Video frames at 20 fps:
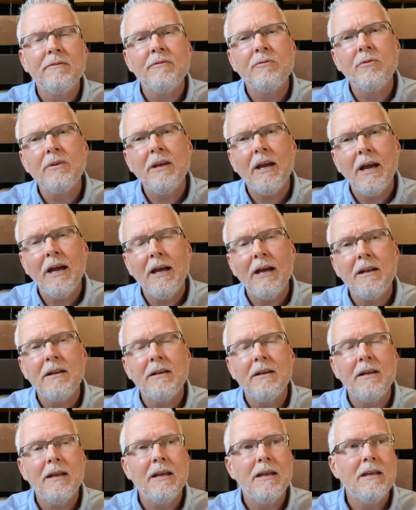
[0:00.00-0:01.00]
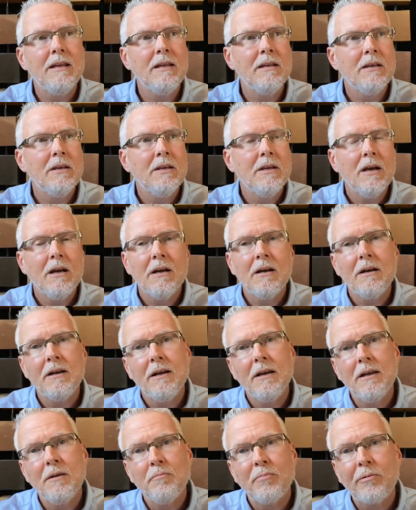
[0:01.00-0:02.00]
if we had a, a,
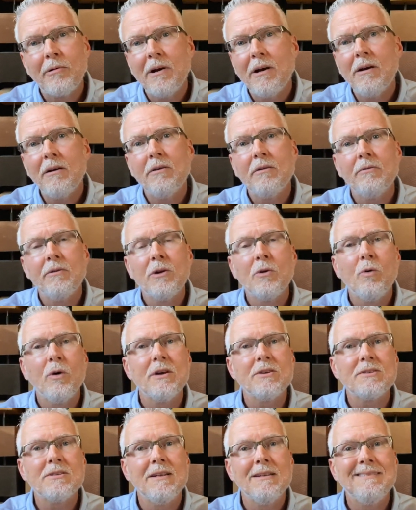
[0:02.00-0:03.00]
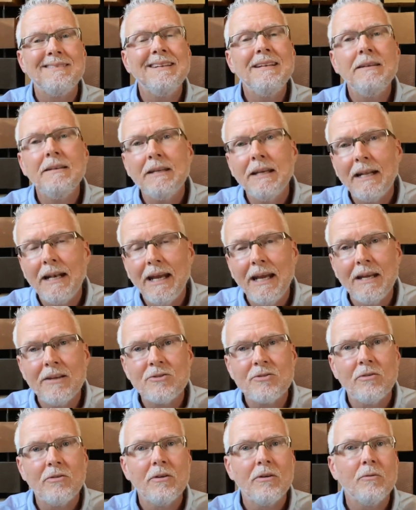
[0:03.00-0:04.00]
a prayer request that didn't get
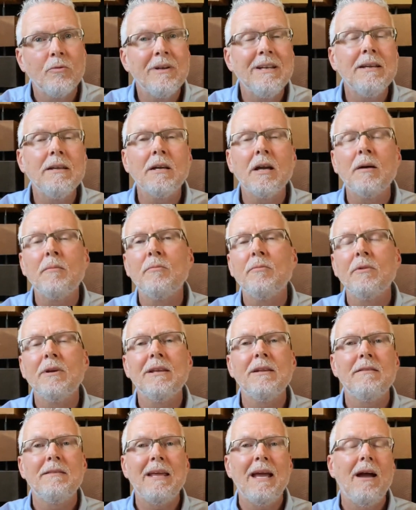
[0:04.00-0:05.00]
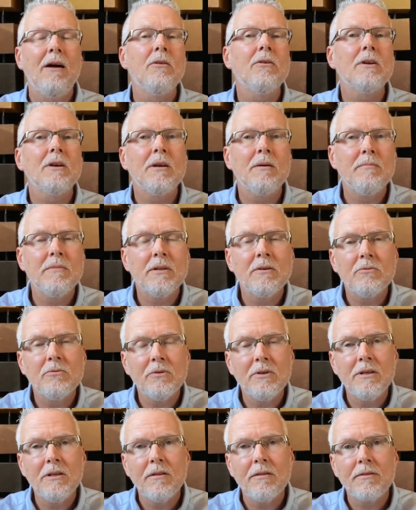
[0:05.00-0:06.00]
answered or we didn't come get the outcome that
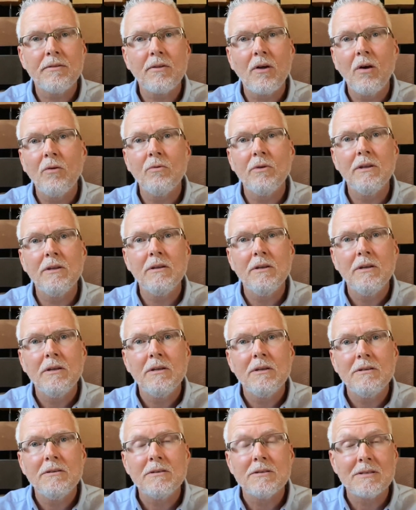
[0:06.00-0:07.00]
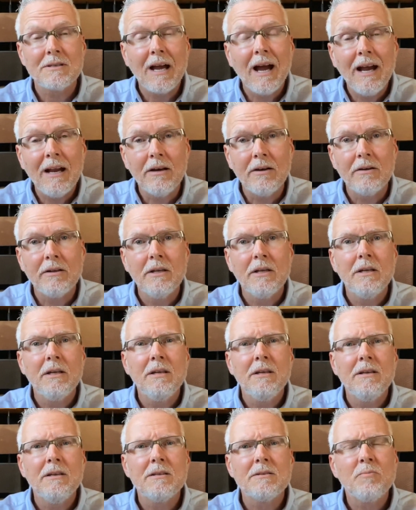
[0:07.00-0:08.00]
we thought we desired
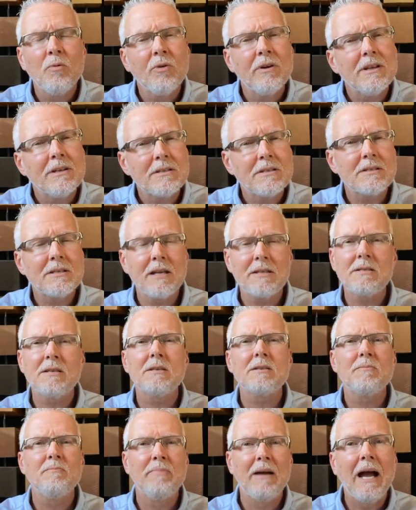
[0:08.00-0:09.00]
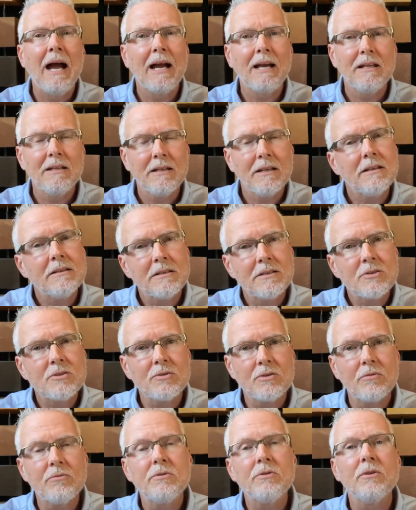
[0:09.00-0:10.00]
is boy it sets us back that this
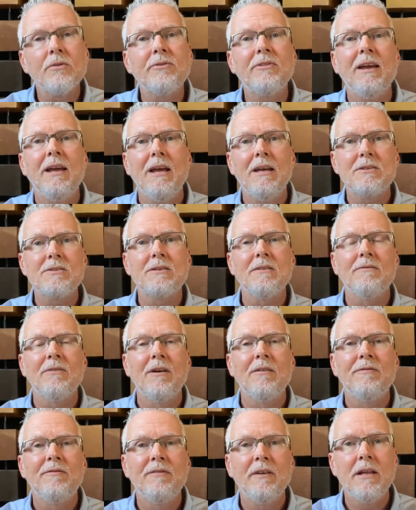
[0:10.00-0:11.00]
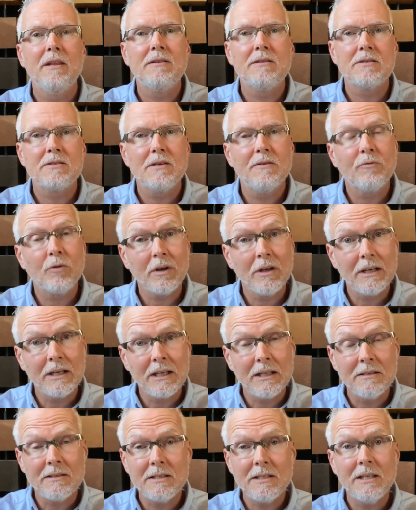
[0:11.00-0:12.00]
is a real test of our faith to see if we're going to
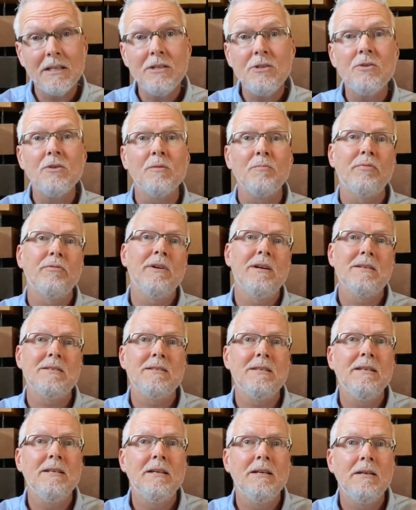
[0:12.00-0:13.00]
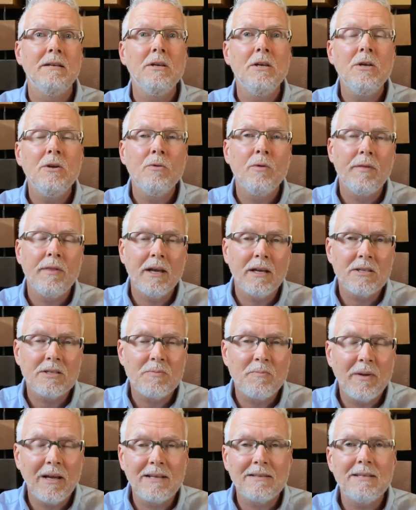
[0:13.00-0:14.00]
continue to press in with
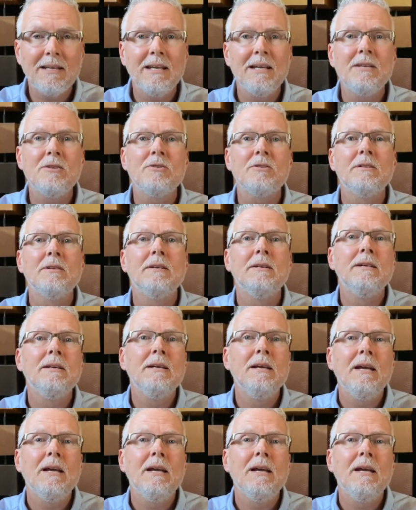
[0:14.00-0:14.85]
expectation